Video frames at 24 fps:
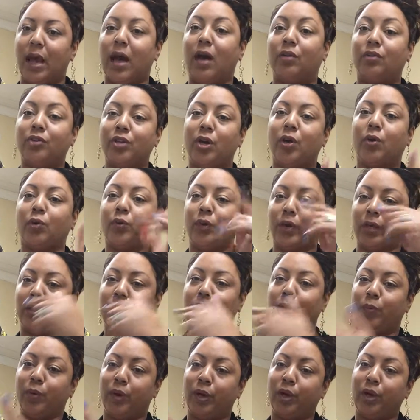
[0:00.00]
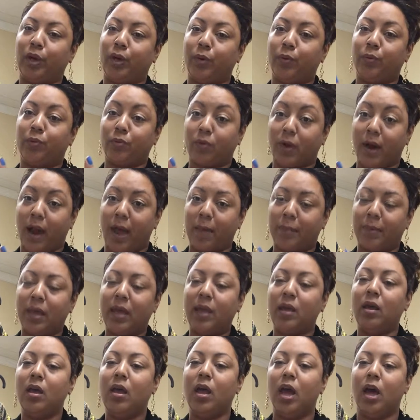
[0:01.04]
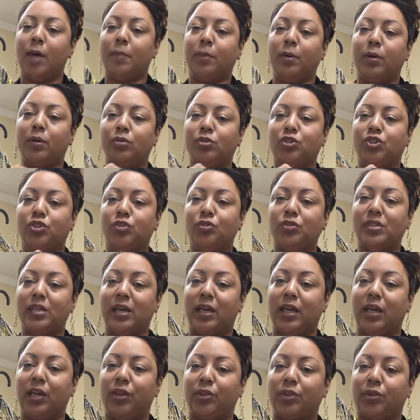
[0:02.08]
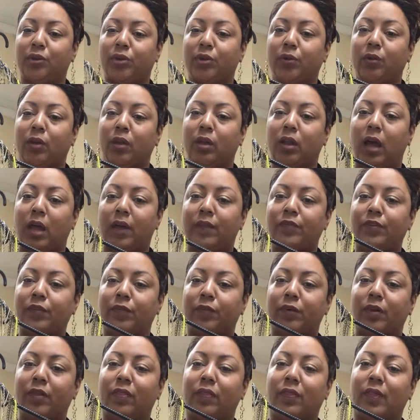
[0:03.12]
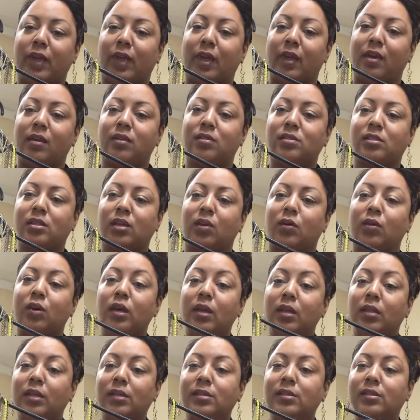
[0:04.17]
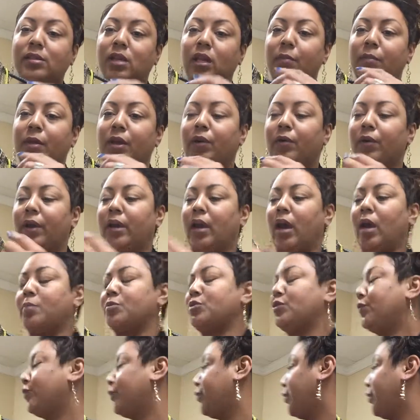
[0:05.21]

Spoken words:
I'll know quickly where to go grab it, opposed to digging through a lot of different things. So this is going to be a great option